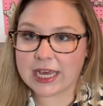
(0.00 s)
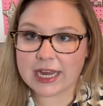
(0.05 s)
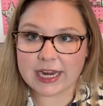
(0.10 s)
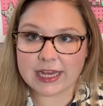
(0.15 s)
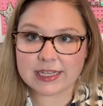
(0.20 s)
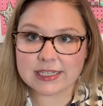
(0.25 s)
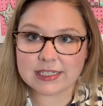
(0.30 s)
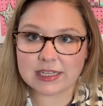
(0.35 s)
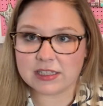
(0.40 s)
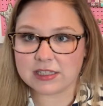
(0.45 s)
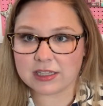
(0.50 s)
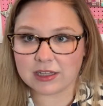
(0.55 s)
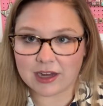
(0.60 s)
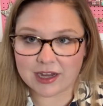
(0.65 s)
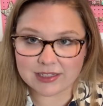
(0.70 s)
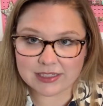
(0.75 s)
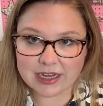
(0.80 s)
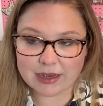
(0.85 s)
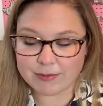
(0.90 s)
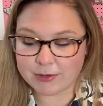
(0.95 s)
in it since the
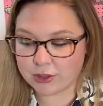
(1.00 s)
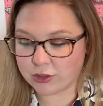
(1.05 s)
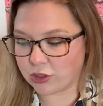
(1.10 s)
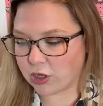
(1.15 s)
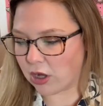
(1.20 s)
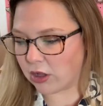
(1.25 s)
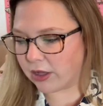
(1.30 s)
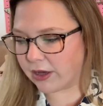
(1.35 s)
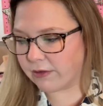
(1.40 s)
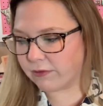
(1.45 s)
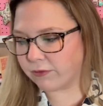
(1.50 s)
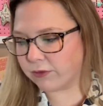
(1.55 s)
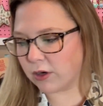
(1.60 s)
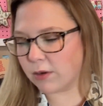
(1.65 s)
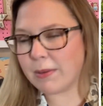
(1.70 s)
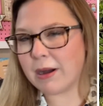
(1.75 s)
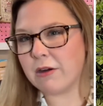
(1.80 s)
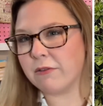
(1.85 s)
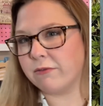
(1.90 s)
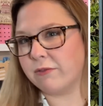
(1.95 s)
last time you saw it for
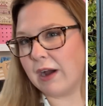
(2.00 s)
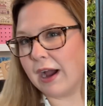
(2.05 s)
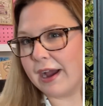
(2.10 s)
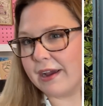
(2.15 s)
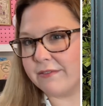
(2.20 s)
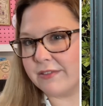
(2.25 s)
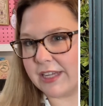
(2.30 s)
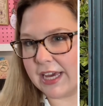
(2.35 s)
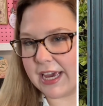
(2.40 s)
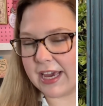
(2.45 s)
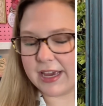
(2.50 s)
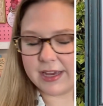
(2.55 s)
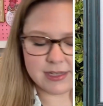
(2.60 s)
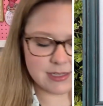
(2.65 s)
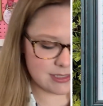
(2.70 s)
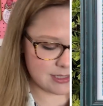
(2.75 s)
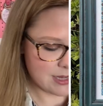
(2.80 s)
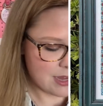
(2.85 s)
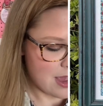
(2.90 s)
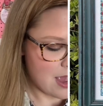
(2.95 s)
about 5
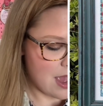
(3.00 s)
days.